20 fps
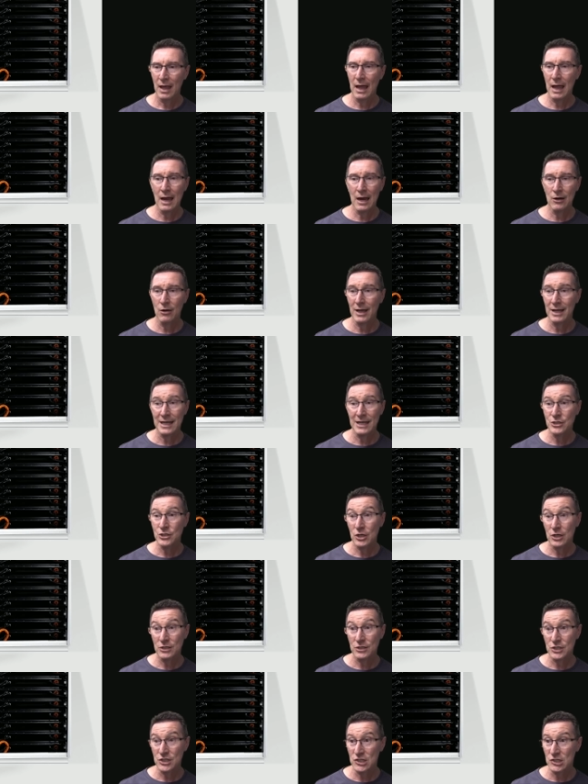And I guess you
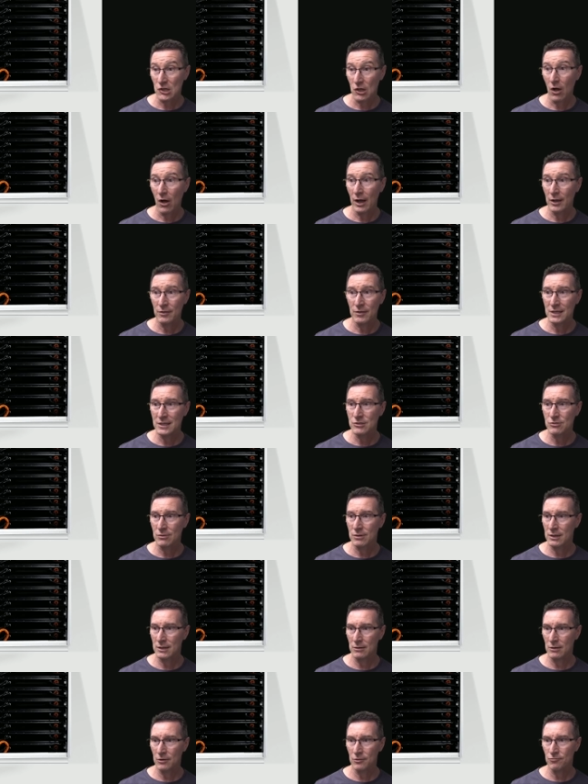can slide, these are
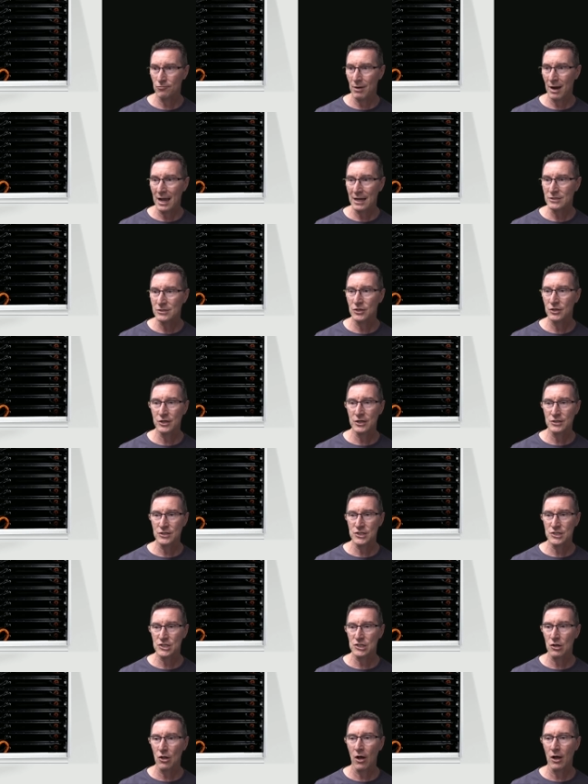in, in racks and you can
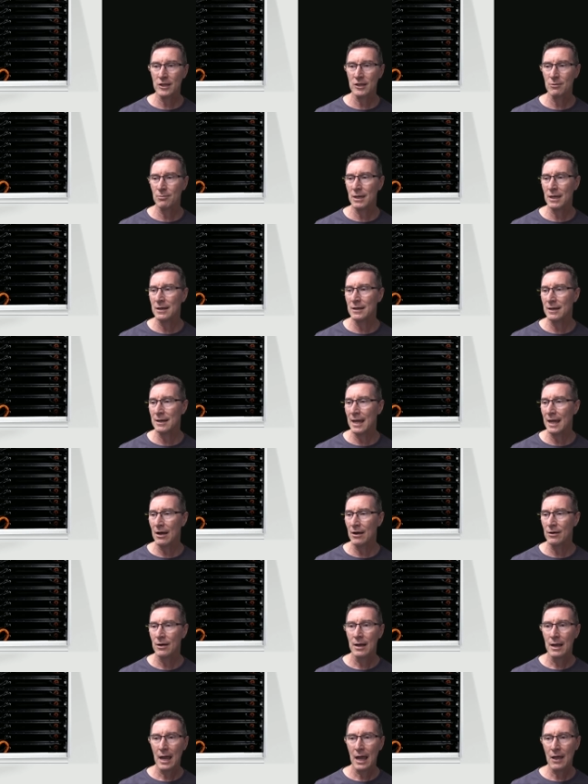slide them in and
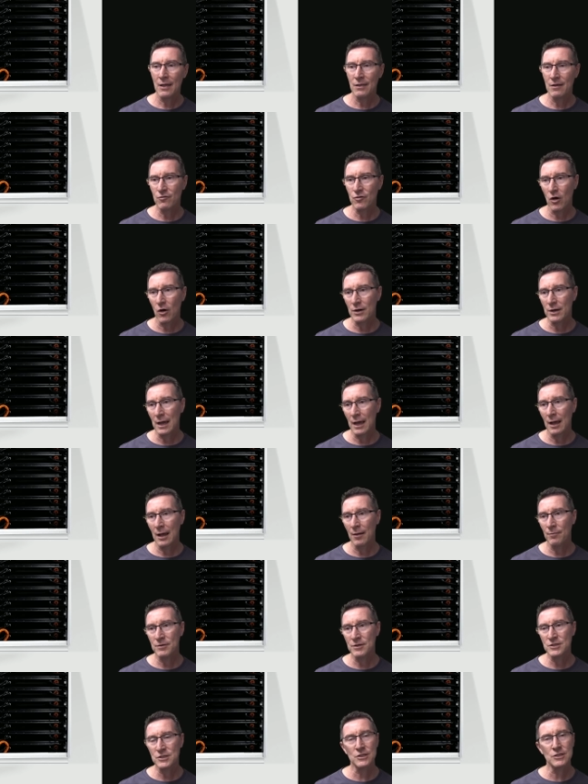out. And they've got, uh,
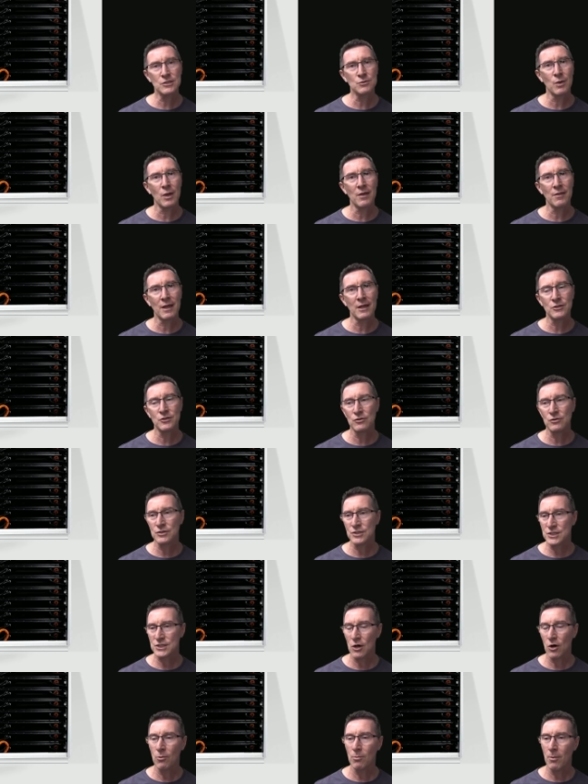this is where they do
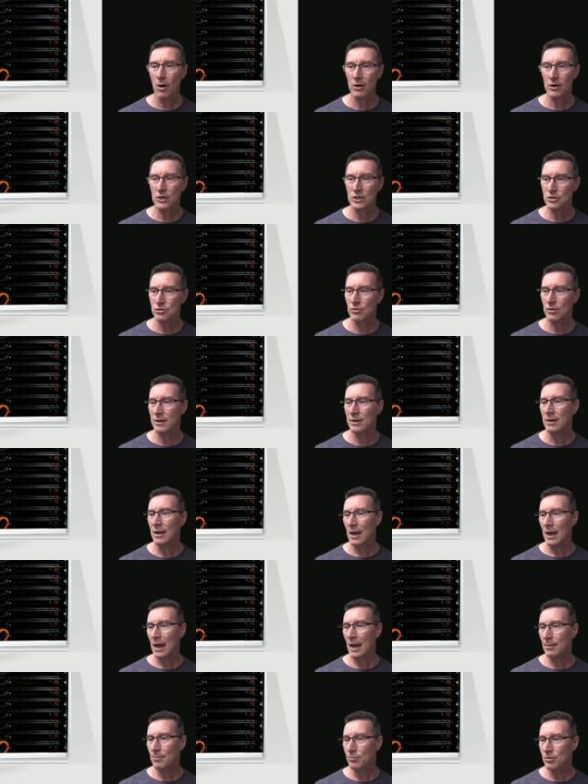cell monitoring
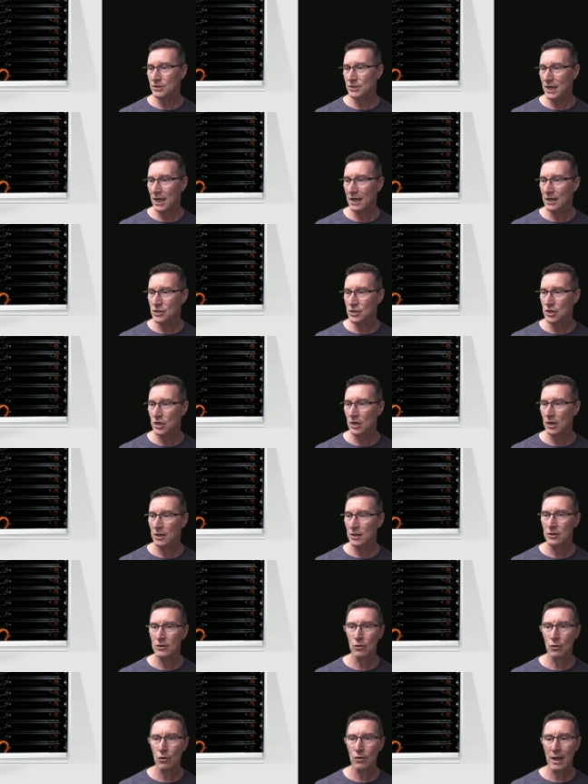and protection
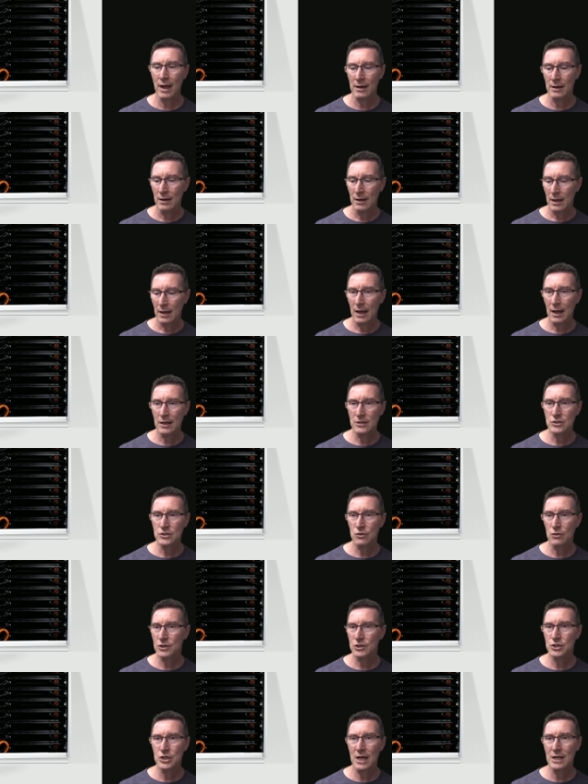and all that uh,
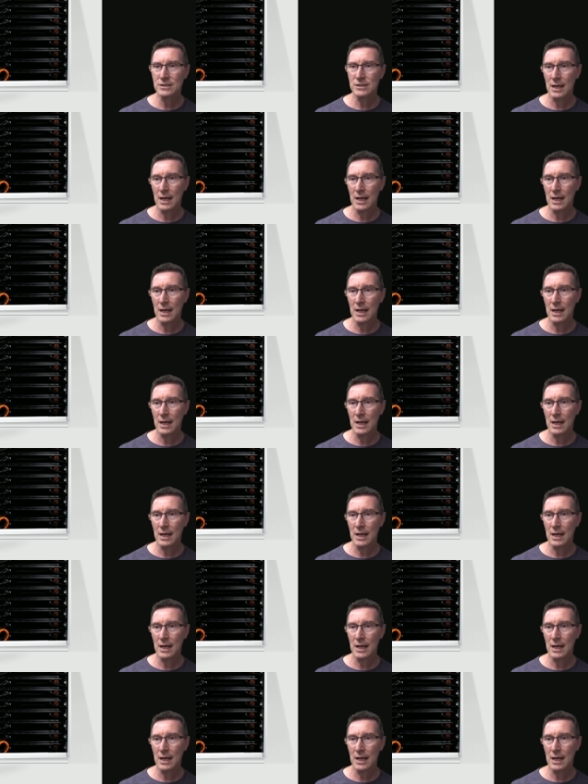sort of jazz.